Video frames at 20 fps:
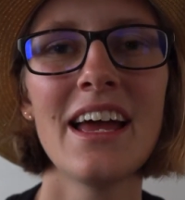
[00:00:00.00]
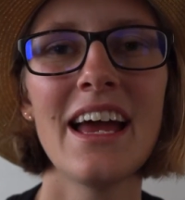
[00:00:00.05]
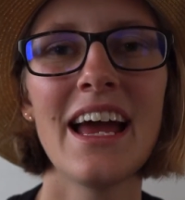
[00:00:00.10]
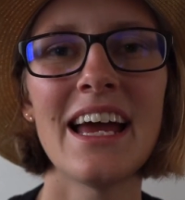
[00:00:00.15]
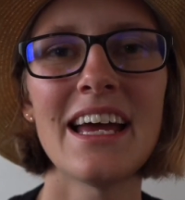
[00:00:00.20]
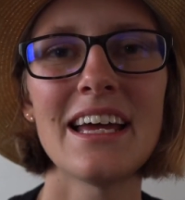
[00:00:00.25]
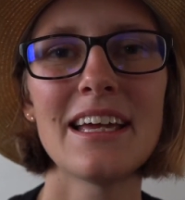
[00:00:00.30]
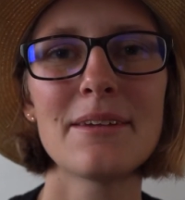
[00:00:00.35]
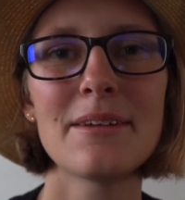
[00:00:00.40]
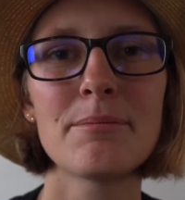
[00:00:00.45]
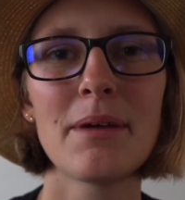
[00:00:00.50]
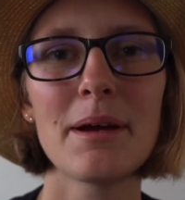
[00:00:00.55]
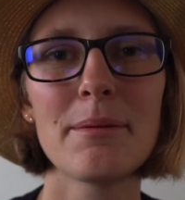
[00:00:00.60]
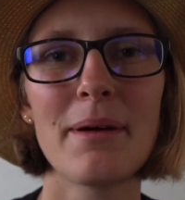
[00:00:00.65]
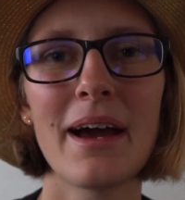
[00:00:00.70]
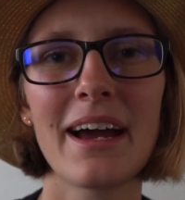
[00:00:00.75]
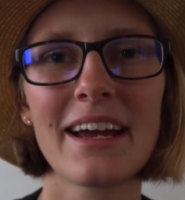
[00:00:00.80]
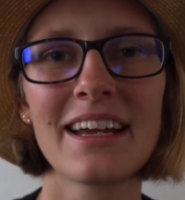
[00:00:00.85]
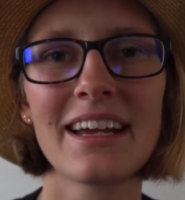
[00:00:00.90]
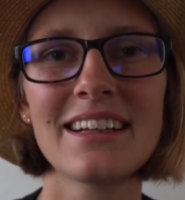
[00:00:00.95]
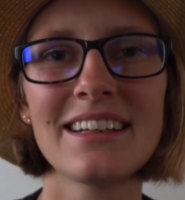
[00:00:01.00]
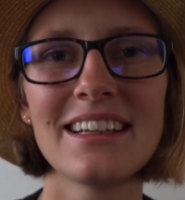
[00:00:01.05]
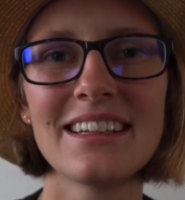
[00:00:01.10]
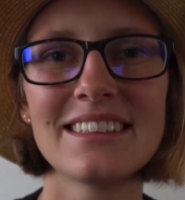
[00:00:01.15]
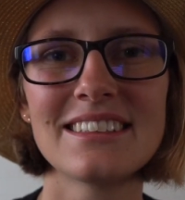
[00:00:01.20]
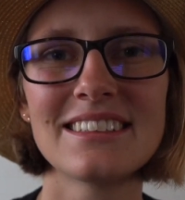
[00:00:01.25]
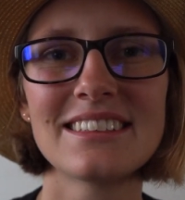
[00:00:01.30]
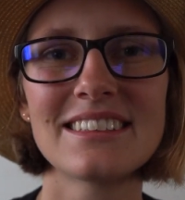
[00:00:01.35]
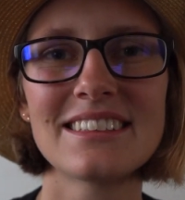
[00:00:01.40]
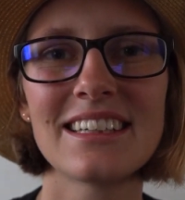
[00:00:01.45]
And my packing
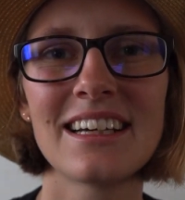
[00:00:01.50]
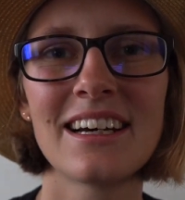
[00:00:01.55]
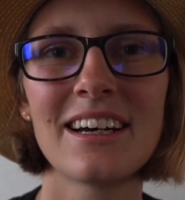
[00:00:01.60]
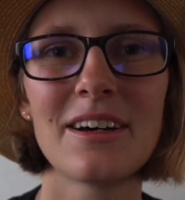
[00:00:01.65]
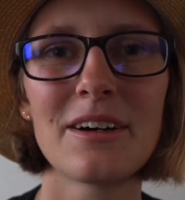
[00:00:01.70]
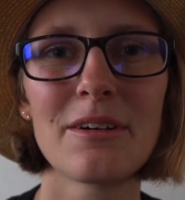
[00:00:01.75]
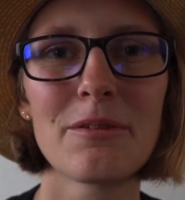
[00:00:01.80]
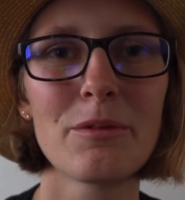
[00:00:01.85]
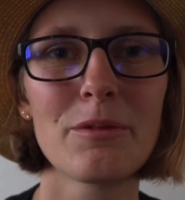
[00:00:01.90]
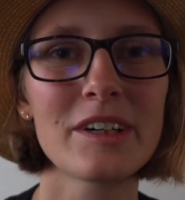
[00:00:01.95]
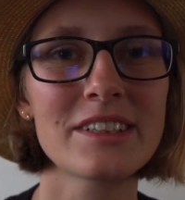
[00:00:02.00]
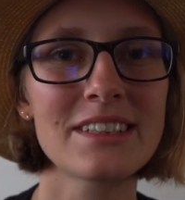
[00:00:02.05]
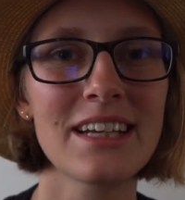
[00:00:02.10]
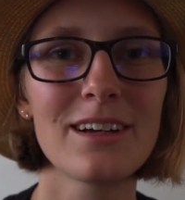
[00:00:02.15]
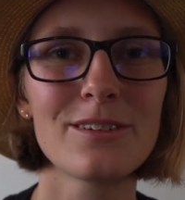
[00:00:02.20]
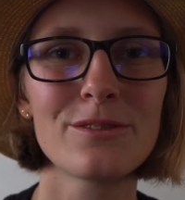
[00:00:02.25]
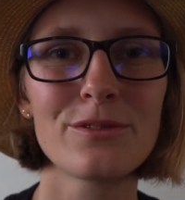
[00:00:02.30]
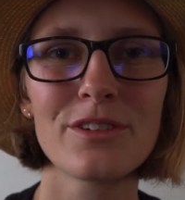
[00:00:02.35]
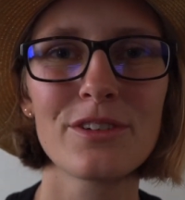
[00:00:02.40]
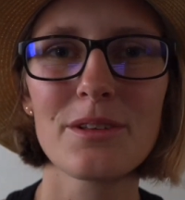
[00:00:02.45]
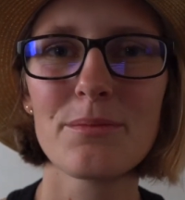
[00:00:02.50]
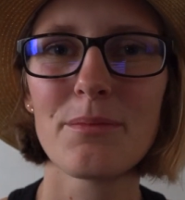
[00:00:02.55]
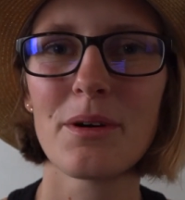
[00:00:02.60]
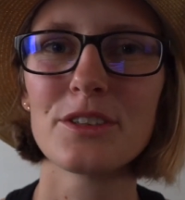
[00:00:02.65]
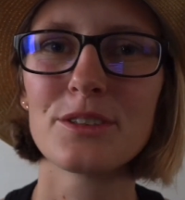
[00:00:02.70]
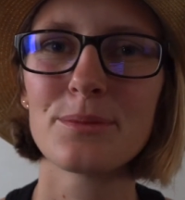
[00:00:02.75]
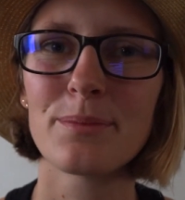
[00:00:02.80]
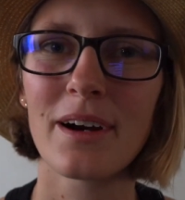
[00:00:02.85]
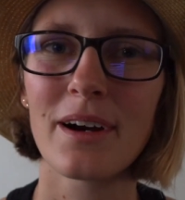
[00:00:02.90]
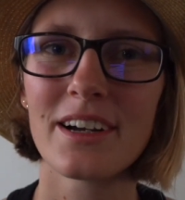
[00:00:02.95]
list worked out for the
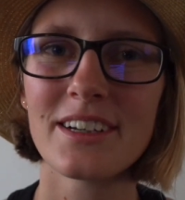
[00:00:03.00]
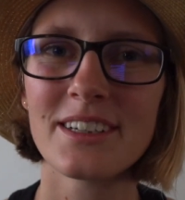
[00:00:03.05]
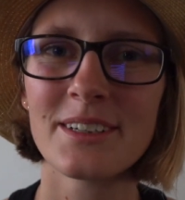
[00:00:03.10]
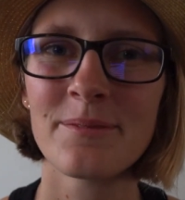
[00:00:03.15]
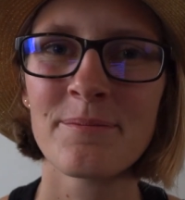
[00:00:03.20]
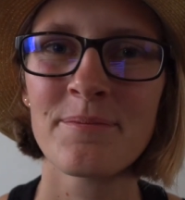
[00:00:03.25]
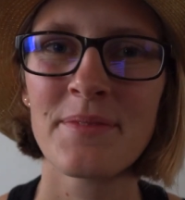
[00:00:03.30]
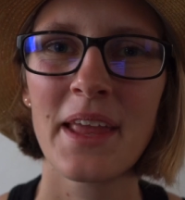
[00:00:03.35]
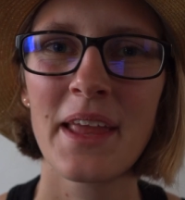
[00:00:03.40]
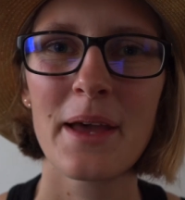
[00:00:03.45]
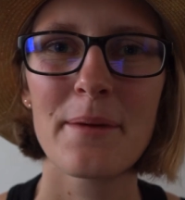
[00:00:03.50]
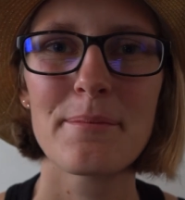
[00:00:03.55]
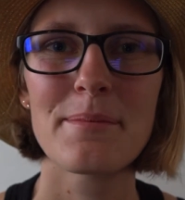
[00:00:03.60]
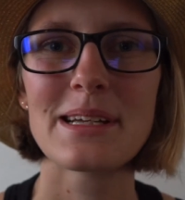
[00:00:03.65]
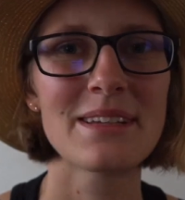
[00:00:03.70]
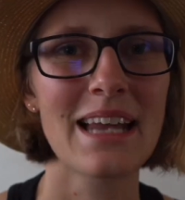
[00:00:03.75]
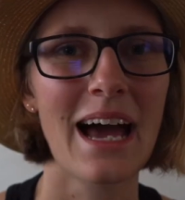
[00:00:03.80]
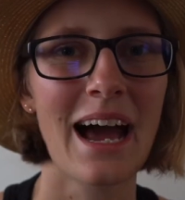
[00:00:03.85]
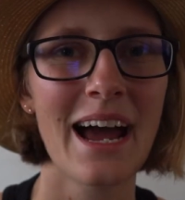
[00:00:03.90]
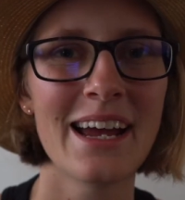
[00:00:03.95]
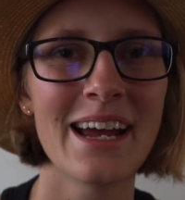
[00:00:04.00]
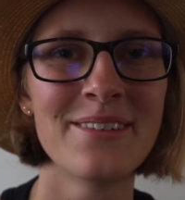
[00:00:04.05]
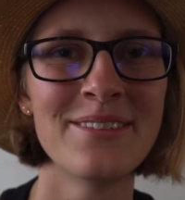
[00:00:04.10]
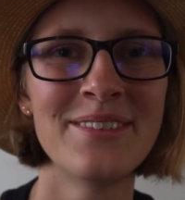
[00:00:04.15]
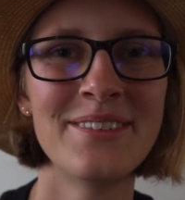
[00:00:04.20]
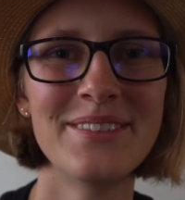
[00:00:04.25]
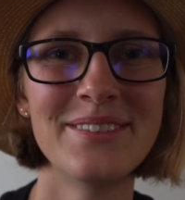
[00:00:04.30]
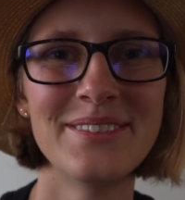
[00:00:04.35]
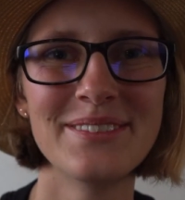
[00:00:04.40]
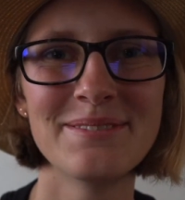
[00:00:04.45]
most part, but I
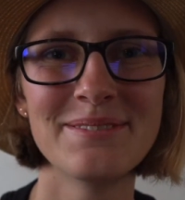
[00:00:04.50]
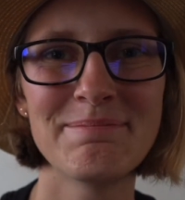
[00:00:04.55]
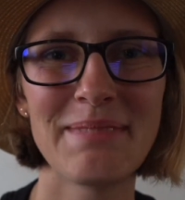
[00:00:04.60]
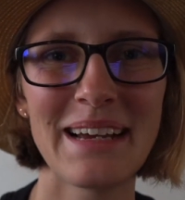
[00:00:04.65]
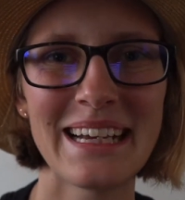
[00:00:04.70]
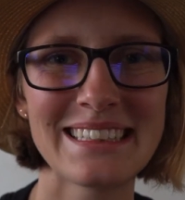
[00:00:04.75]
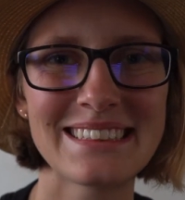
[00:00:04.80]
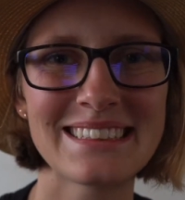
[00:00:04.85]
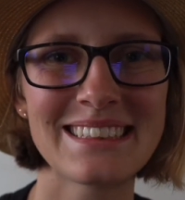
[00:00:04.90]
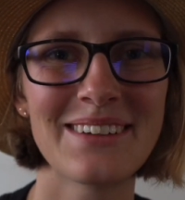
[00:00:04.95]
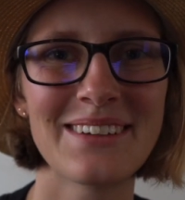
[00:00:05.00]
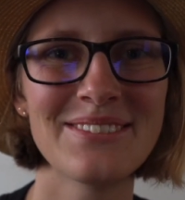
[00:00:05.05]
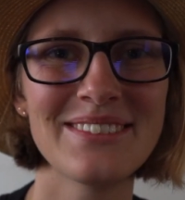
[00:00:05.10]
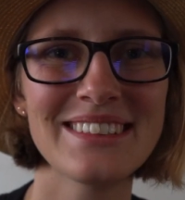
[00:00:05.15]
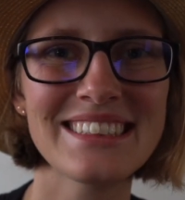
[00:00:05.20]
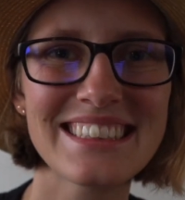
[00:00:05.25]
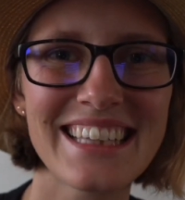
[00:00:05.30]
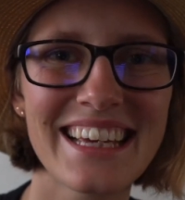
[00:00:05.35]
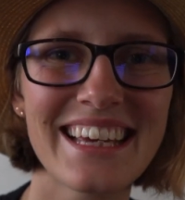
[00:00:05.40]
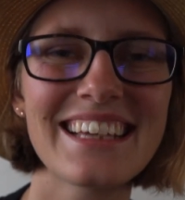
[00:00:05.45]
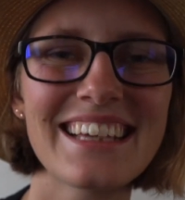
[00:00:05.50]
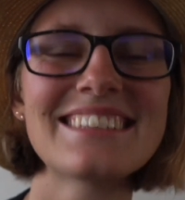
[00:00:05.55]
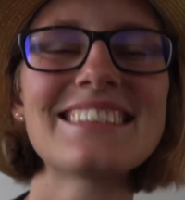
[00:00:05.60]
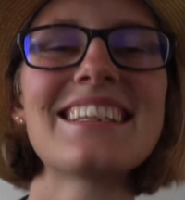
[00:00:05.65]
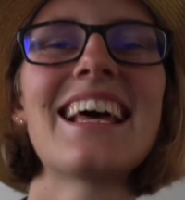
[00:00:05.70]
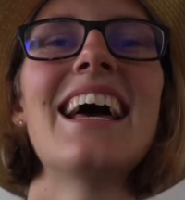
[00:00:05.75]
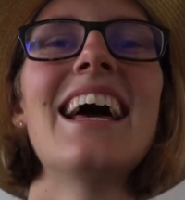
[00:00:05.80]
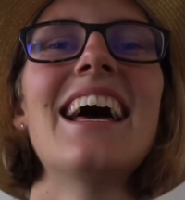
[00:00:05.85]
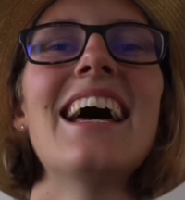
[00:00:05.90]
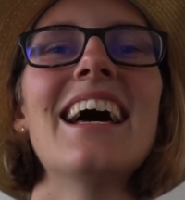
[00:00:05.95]
have made some mistakes.
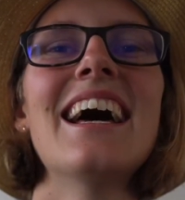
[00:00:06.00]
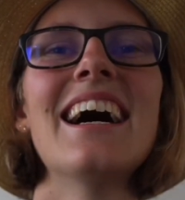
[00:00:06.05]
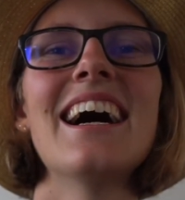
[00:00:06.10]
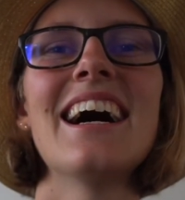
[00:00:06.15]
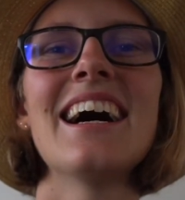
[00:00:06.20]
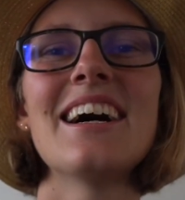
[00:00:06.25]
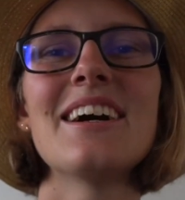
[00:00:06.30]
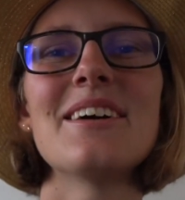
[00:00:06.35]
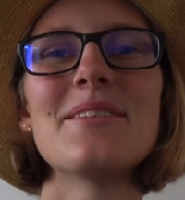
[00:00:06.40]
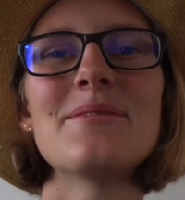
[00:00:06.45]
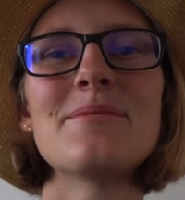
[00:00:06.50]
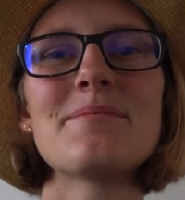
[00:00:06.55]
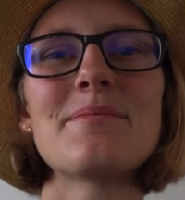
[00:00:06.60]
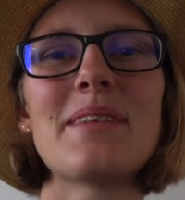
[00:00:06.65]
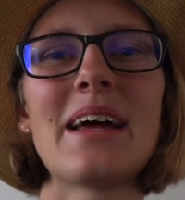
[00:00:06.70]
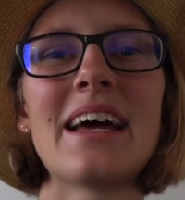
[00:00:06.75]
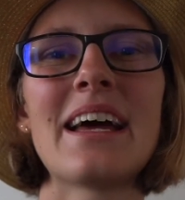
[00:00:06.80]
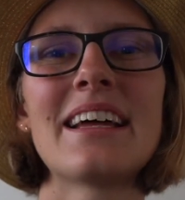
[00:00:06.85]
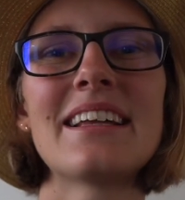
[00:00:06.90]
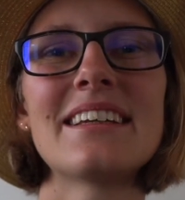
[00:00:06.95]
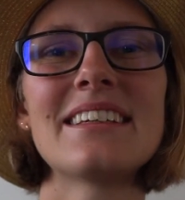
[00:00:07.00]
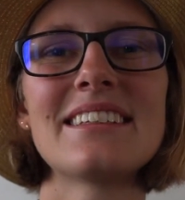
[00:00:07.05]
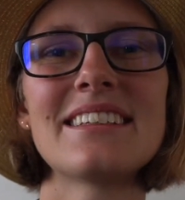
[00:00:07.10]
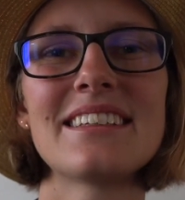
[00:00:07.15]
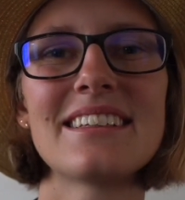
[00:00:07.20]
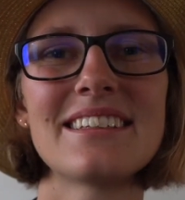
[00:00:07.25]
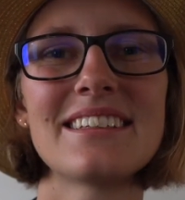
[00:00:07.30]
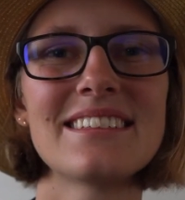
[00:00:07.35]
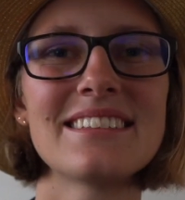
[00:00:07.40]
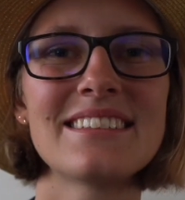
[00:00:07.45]
And
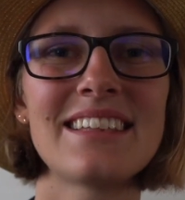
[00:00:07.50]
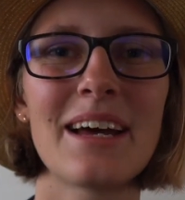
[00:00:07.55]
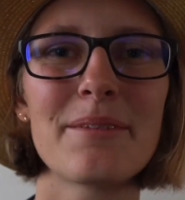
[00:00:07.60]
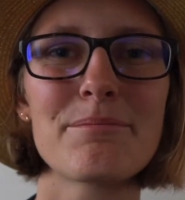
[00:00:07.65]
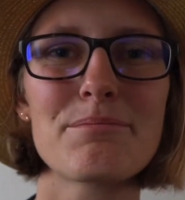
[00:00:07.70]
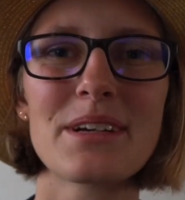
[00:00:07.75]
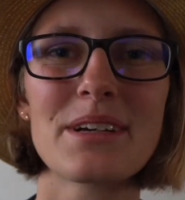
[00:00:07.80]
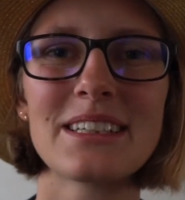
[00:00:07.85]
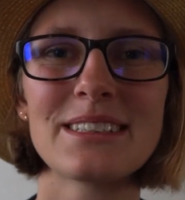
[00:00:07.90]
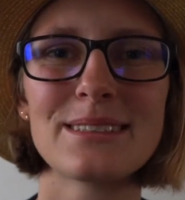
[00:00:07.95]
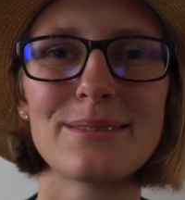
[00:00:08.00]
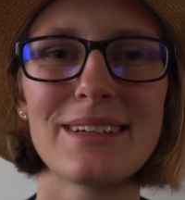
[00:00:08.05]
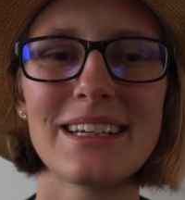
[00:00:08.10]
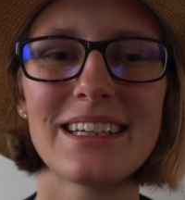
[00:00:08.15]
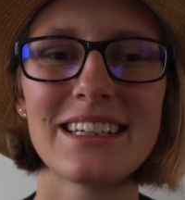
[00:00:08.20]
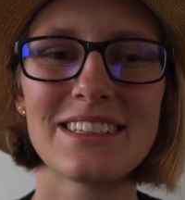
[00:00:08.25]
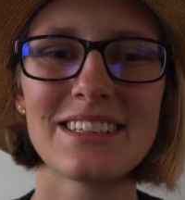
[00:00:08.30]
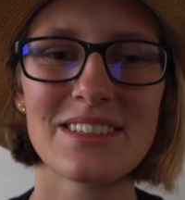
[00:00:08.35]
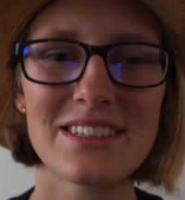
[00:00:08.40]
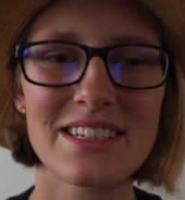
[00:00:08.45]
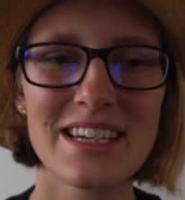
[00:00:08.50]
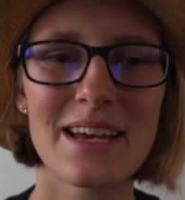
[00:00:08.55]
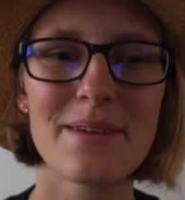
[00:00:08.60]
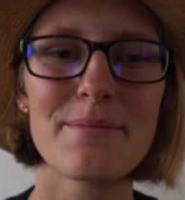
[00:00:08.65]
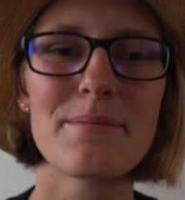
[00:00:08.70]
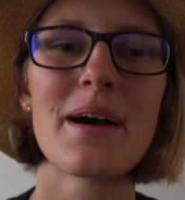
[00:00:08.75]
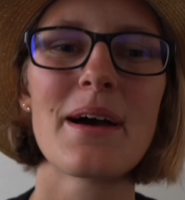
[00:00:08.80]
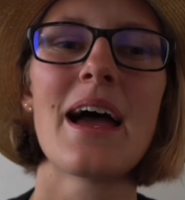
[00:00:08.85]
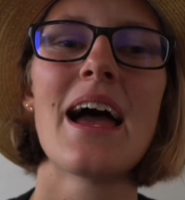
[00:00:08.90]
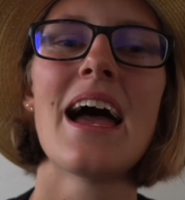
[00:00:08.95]
that brings me to tip